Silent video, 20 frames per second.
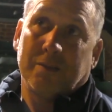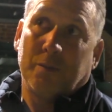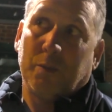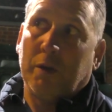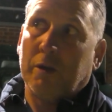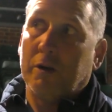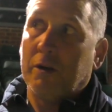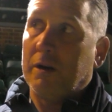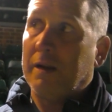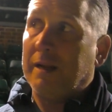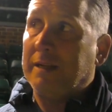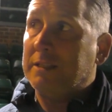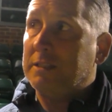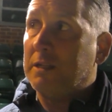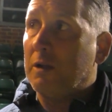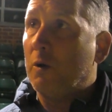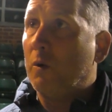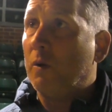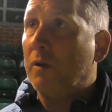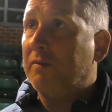we got a nice
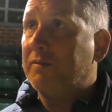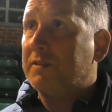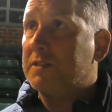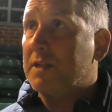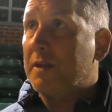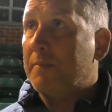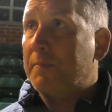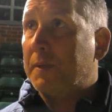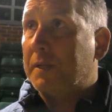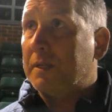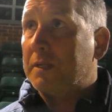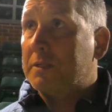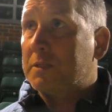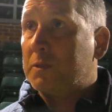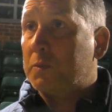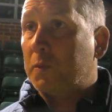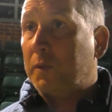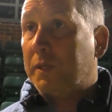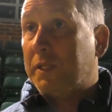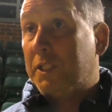goal off a set piece,
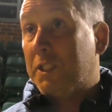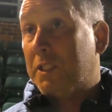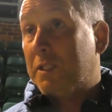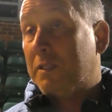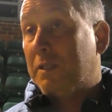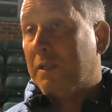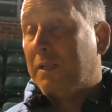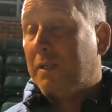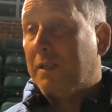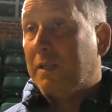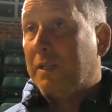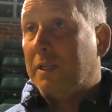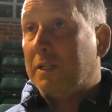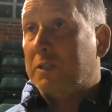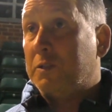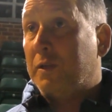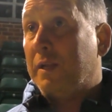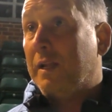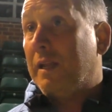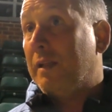which
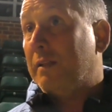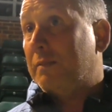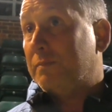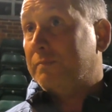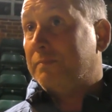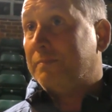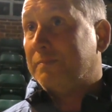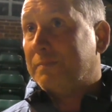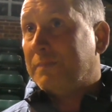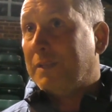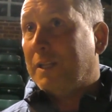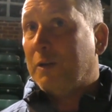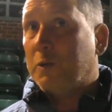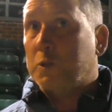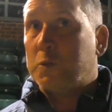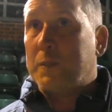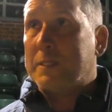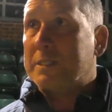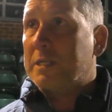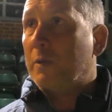is really, you know,
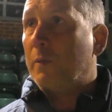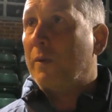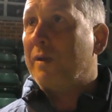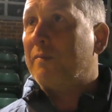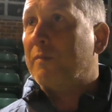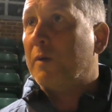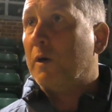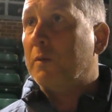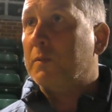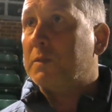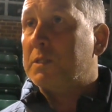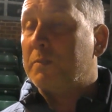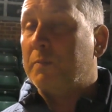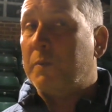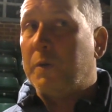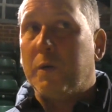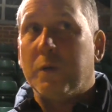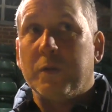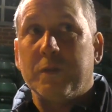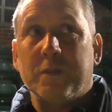especially awake moments
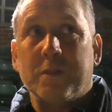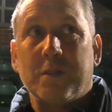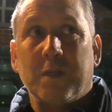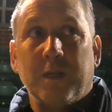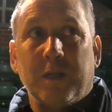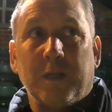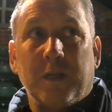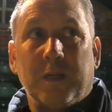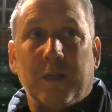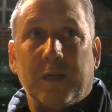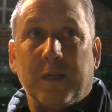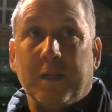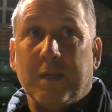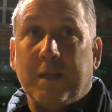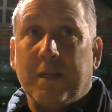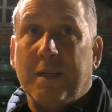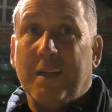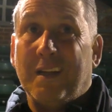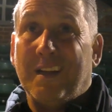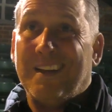important.
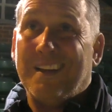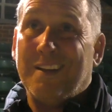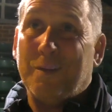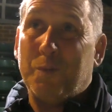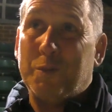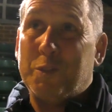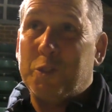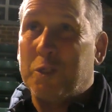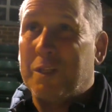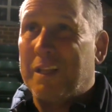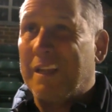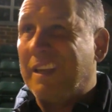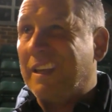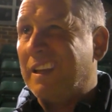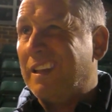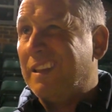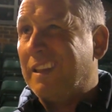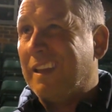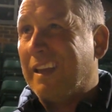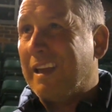Uh, and then we sort of like
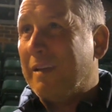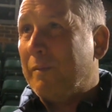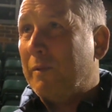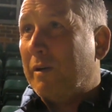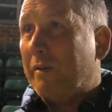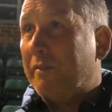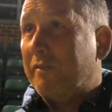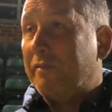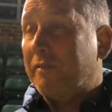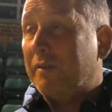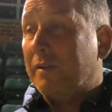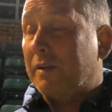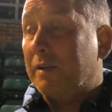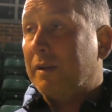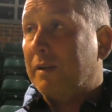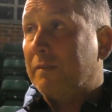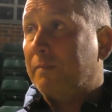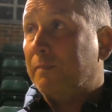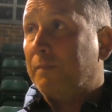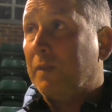killed the game off.
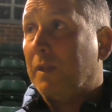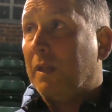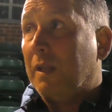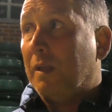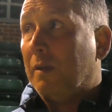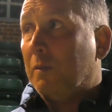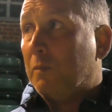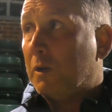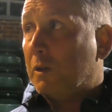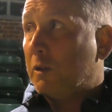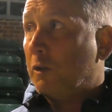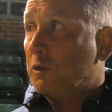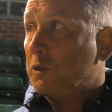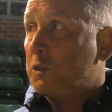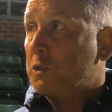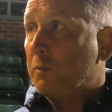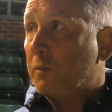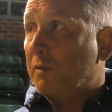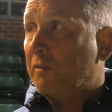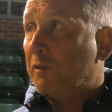Um, I thought
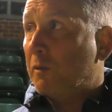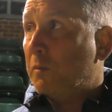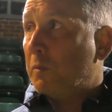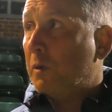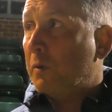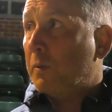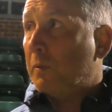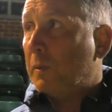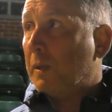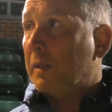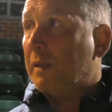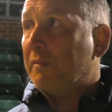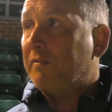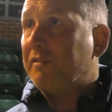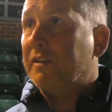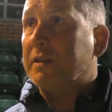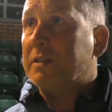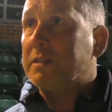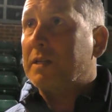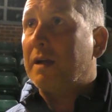some of the football we played in the
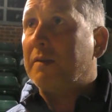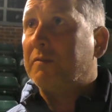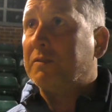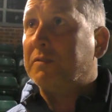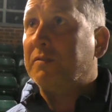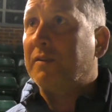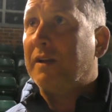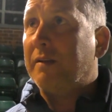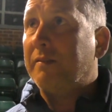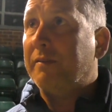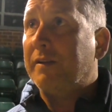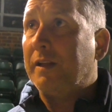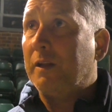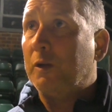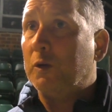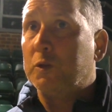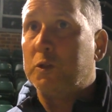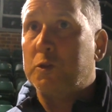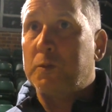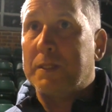first half was very, very
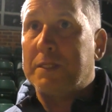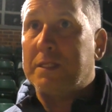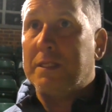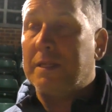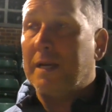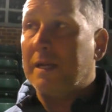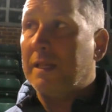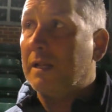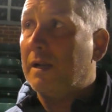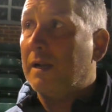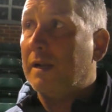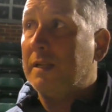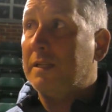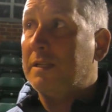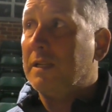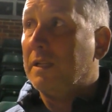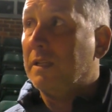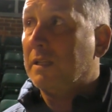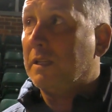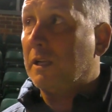good, especially down the right.
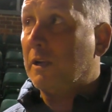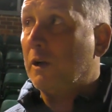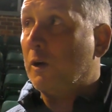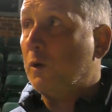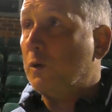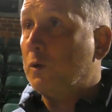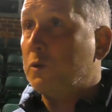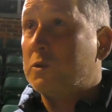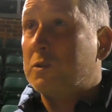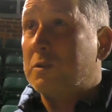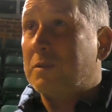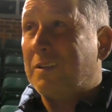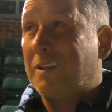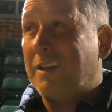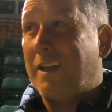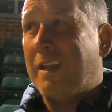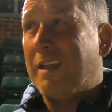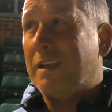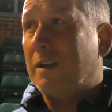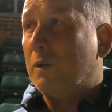The goals,
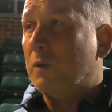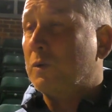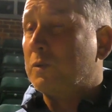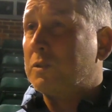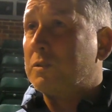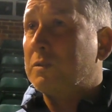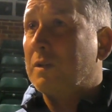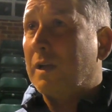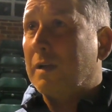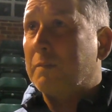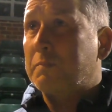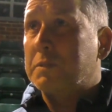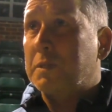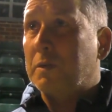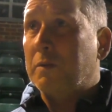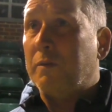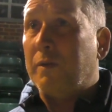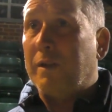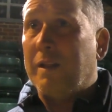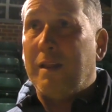great goals,
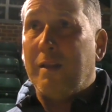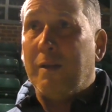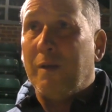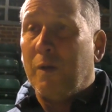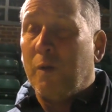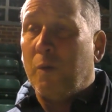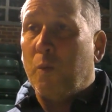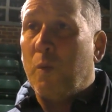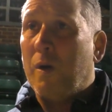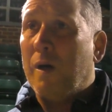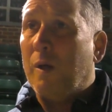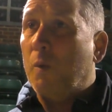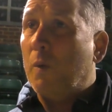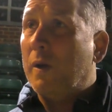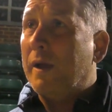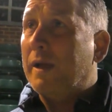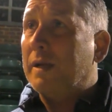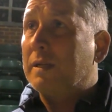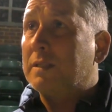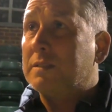absolutely, really well
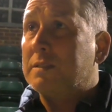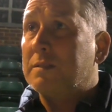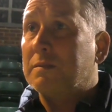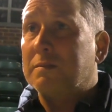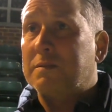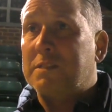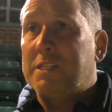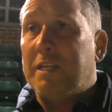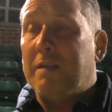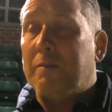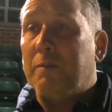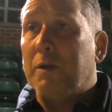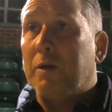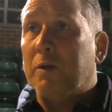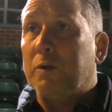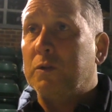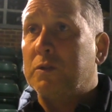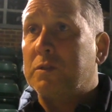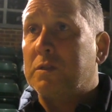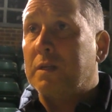worked team
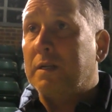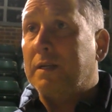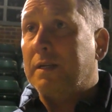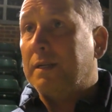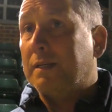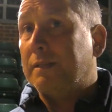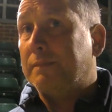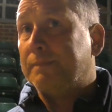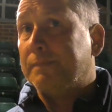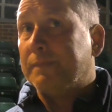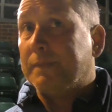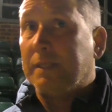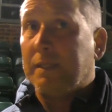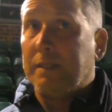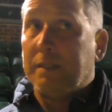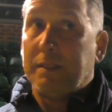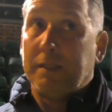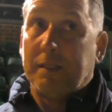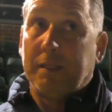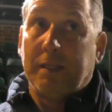goals. Uh,
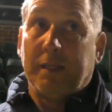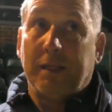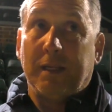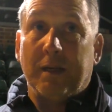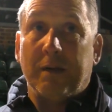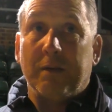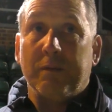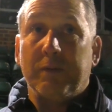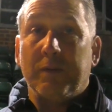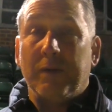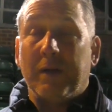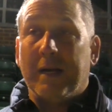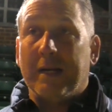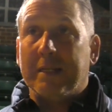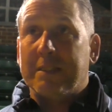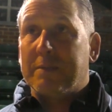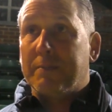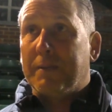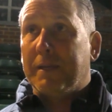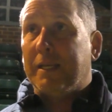you know,
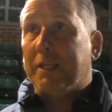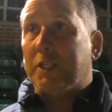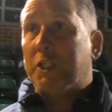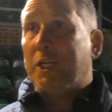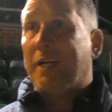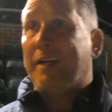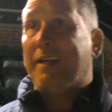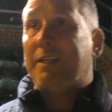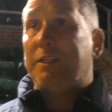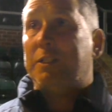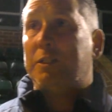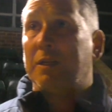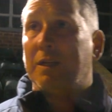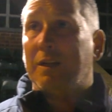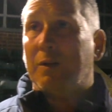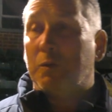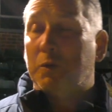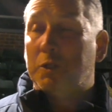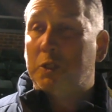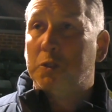had to make a change,
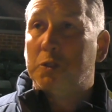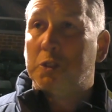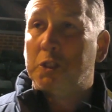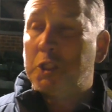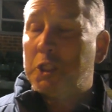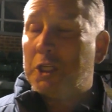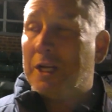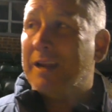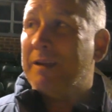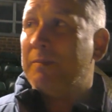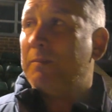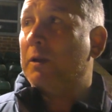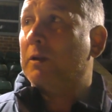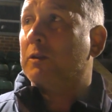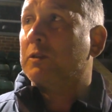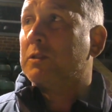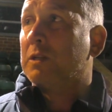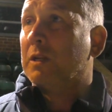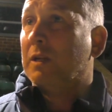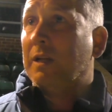which is a shame
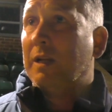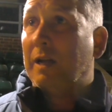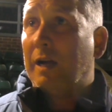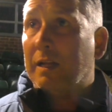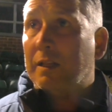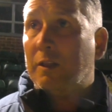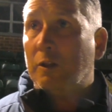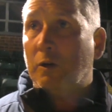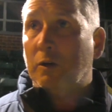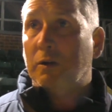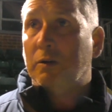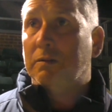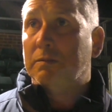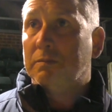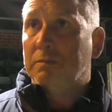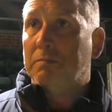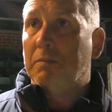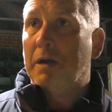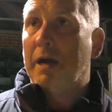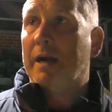because I thought
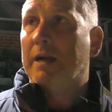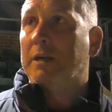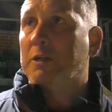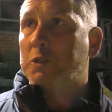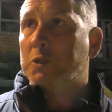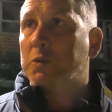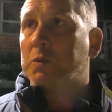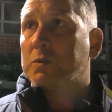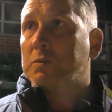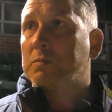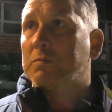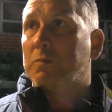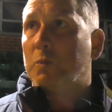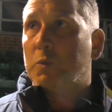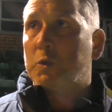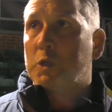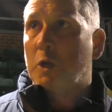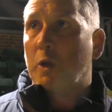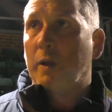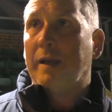Marcus was,
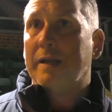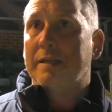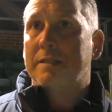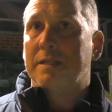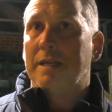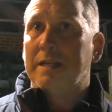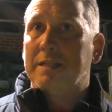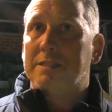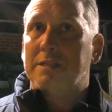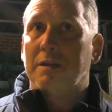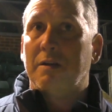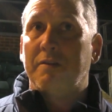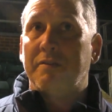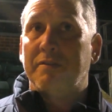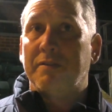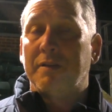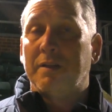was going to get sent off